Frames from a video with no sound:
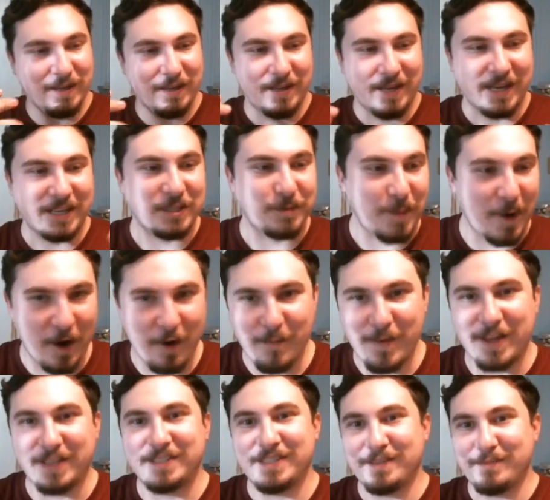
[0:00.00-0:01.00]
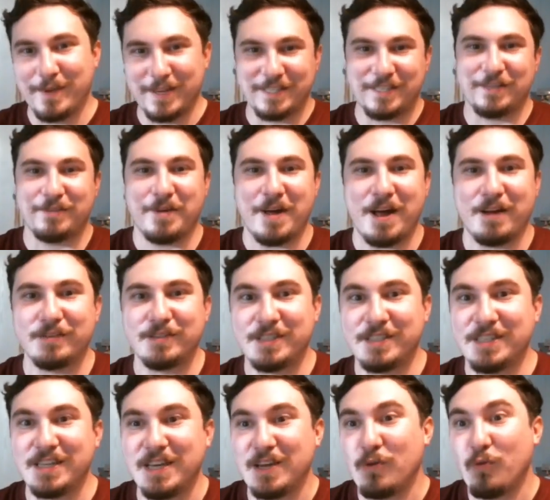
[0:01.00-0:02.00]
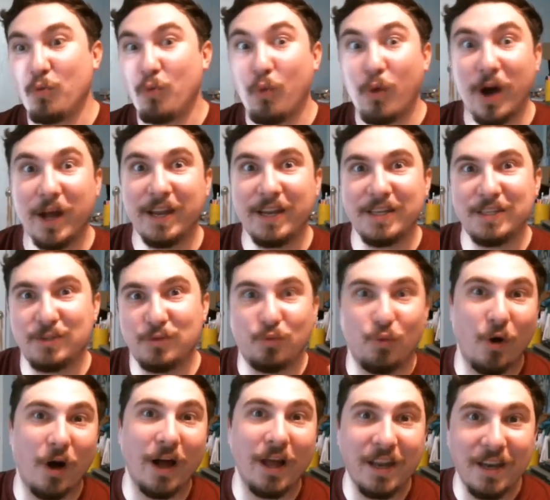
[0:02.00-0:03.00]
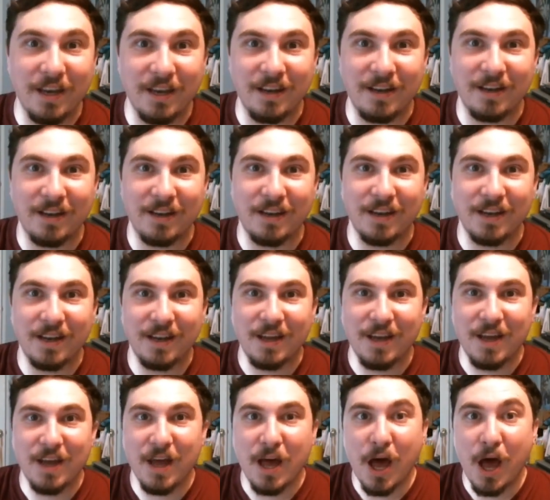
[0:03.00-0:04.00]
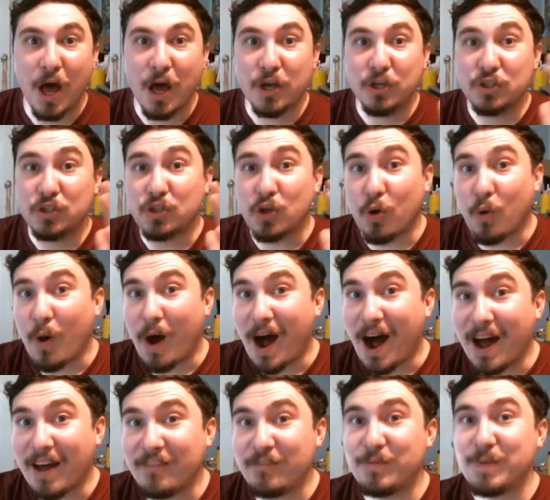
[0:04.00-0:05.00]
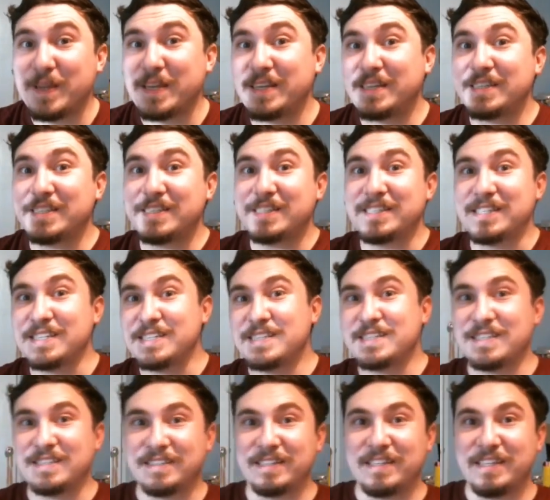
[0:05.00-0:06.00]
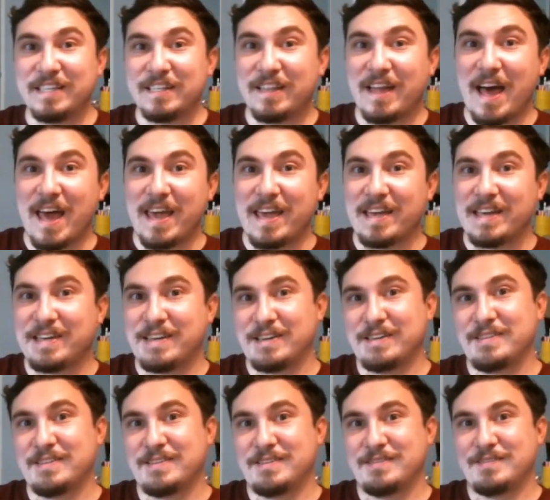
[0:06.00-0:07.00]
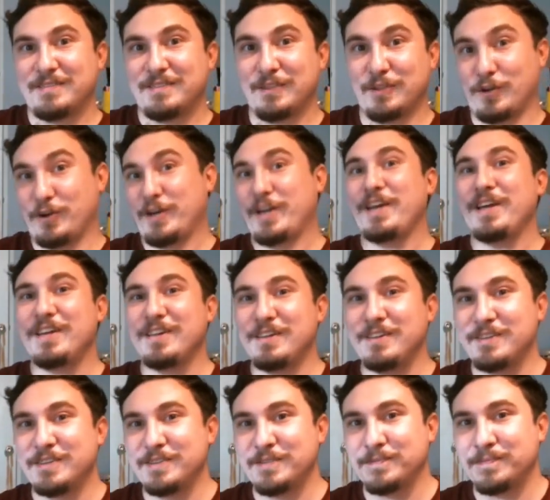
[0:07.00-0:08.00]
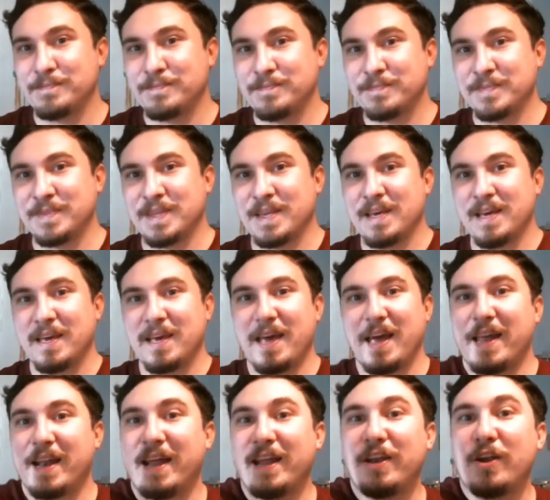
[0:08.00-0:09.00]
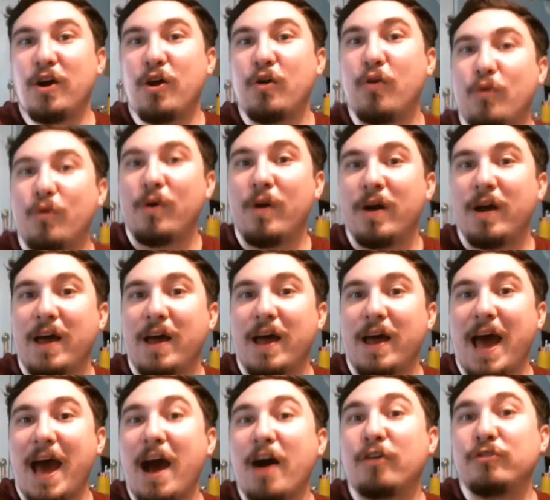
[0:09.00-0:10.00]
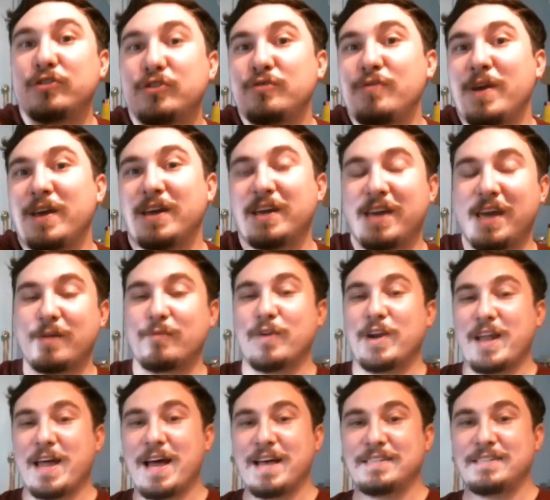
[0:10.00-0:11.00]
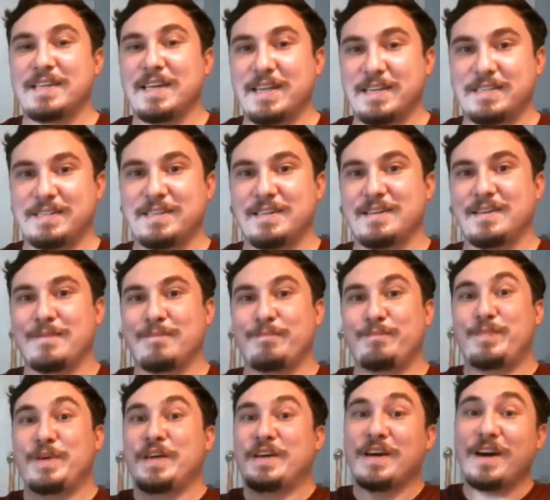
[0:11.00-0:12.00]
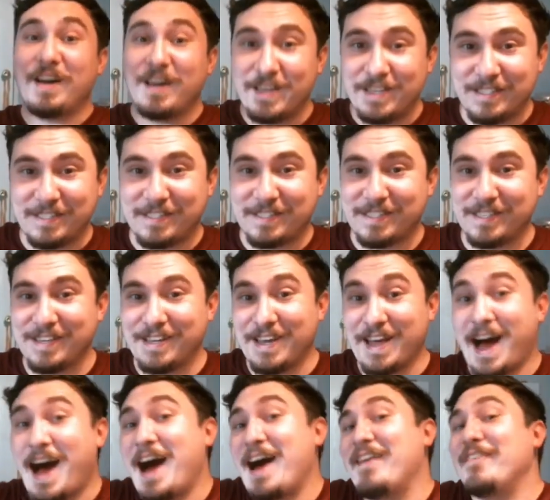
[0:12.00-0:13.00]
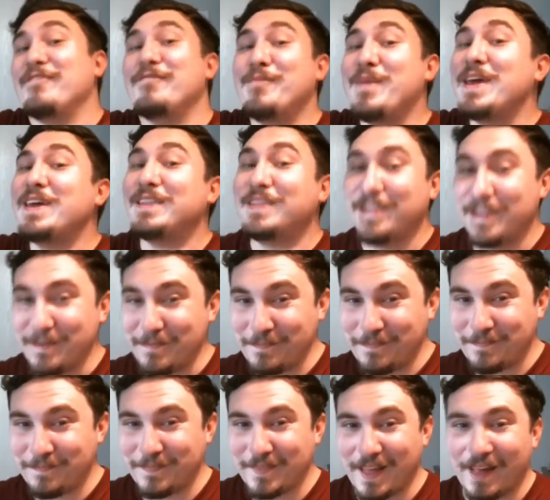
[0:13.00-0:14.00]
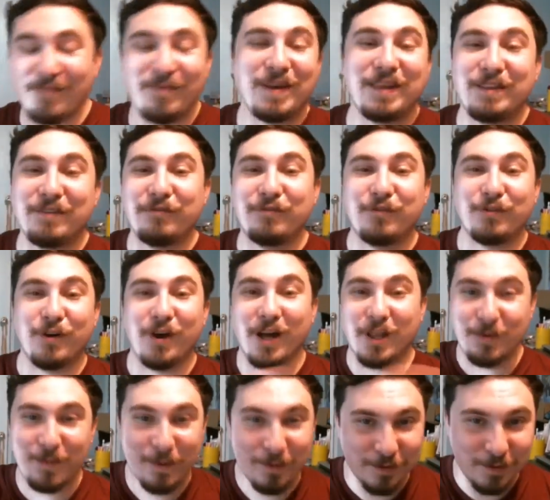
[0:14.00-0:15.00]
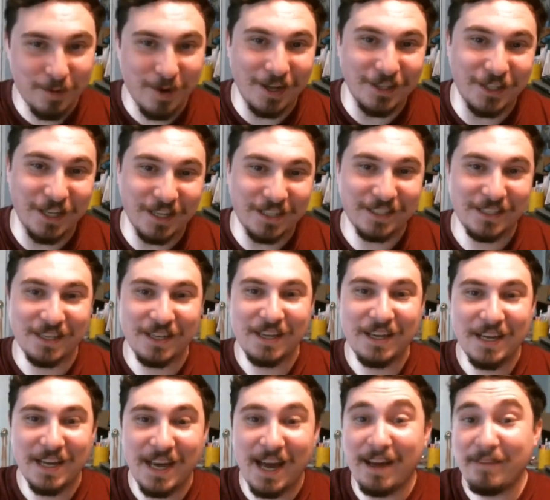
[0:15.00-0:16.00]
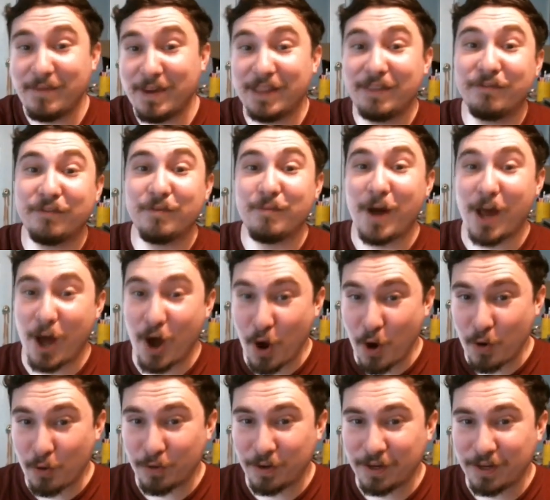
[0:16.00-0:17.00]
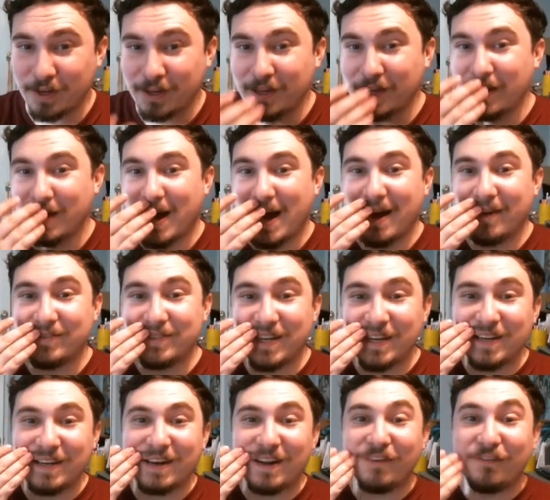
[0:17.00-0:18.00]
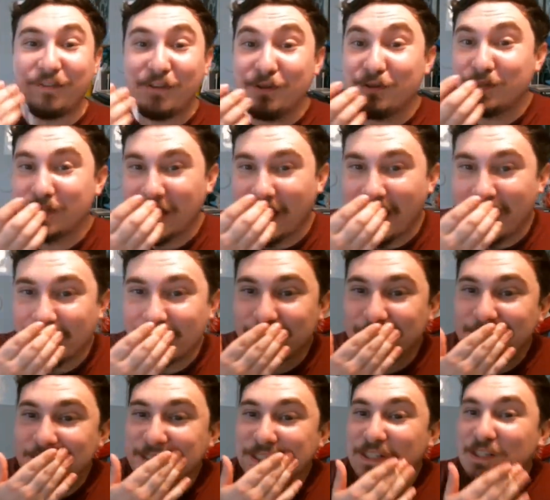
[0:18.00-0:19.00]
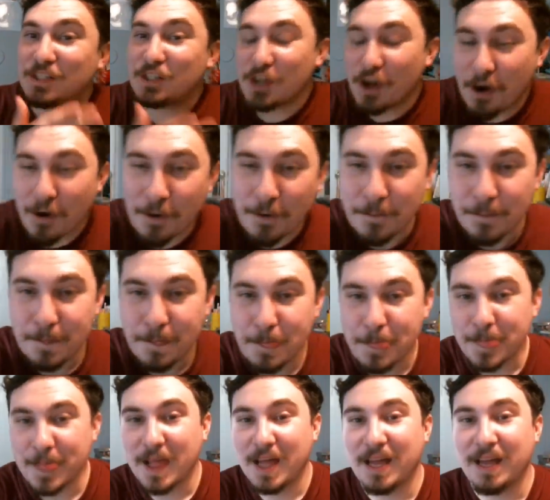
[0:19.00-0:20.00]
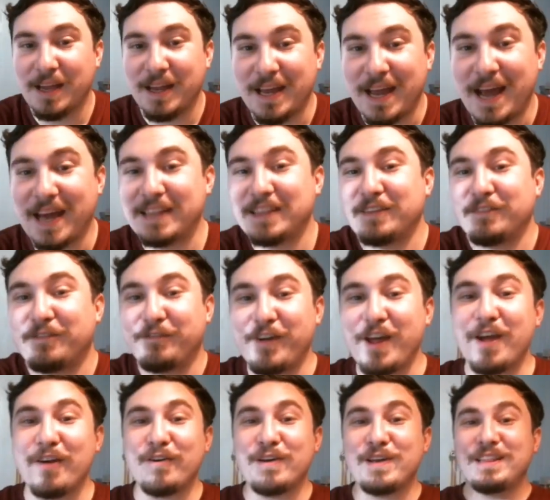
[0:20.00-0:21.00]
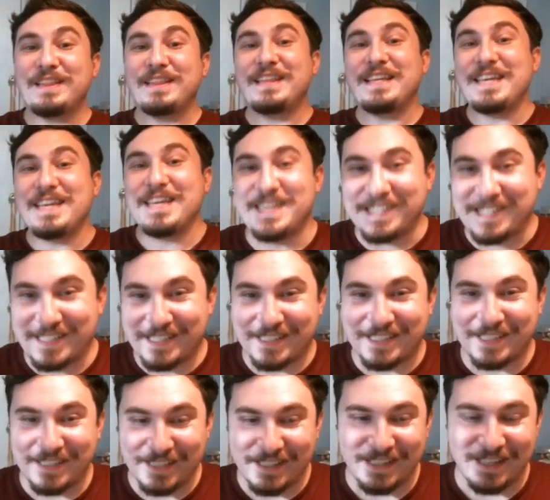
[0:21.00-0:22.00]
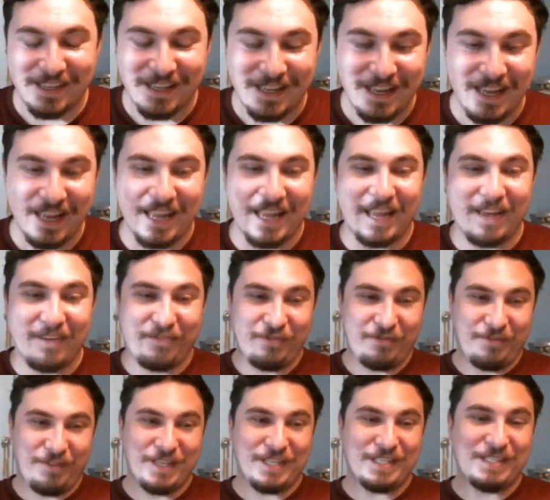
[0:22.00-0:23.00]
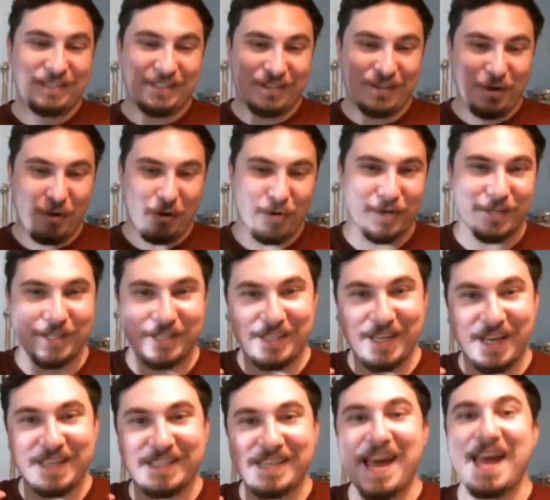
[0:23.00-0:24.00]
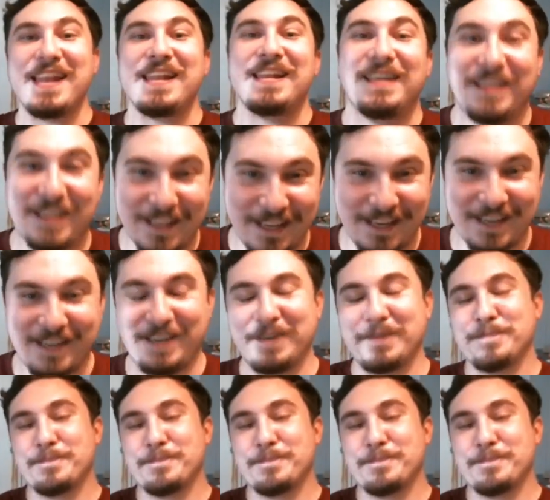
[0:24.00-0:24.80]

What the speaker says: experimenting, messing around, seeing what is what. So I've been consistently like learning, and I know how to make a game ready asset because I've made them. I've made them for other people's projects. I've made them for my own. I've done it a few times. So at the very least, if this course does anything,